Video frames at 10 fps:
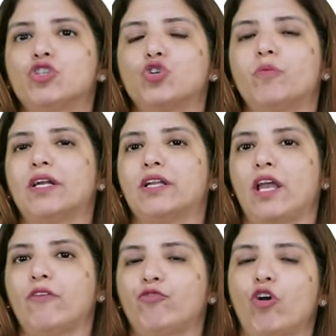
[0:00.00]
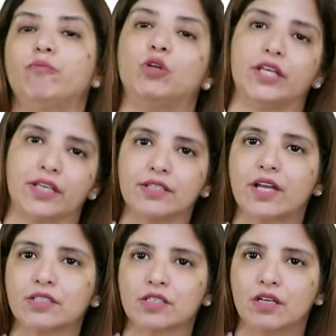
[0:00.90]
tube are derived from Mullerian
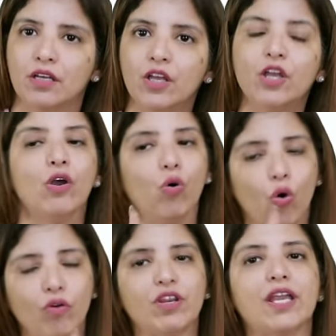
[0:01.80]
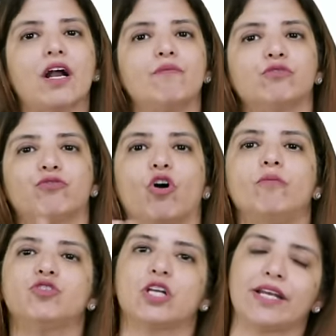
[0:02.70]
duct. Ovary comes
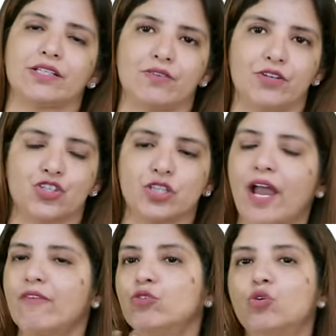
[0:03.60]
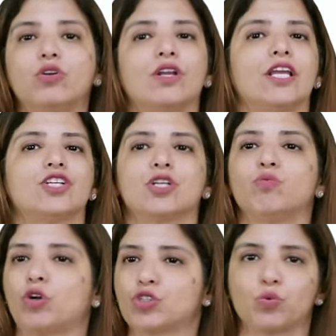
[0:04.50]
from genital ridge. They have no
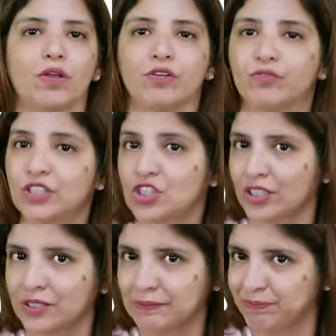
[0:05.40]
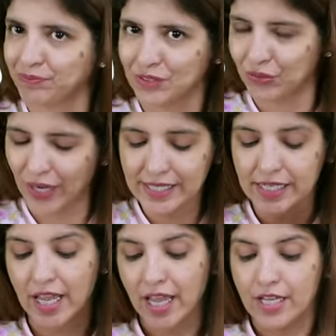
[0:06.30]
relation whatsoever with each other. Right?
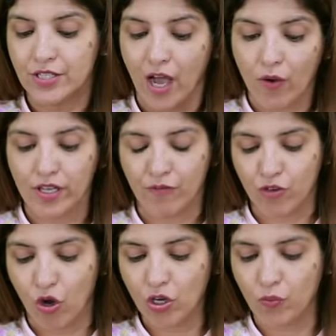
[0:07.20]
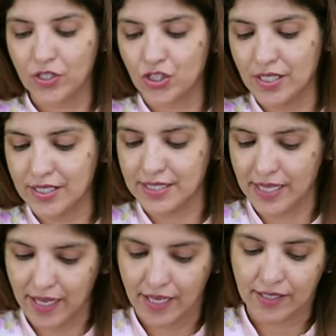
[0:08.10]
Now if your question is
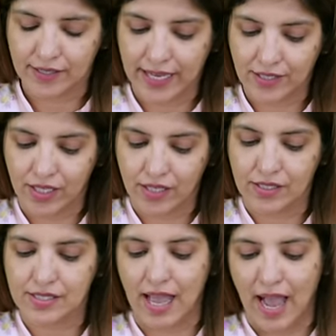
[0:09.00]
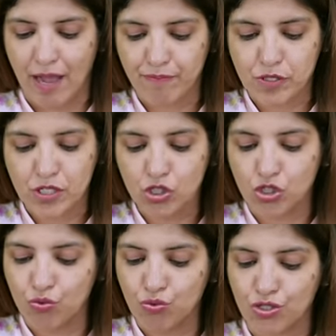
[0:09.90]
saying that there is absent
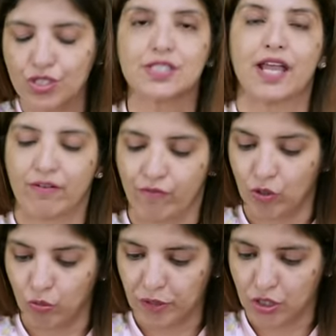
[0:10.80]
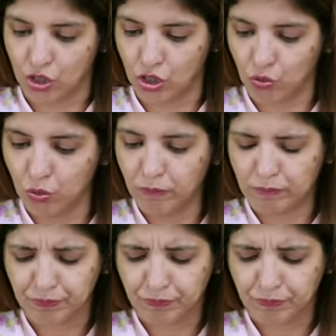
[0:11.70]
uterus and fallopian tube.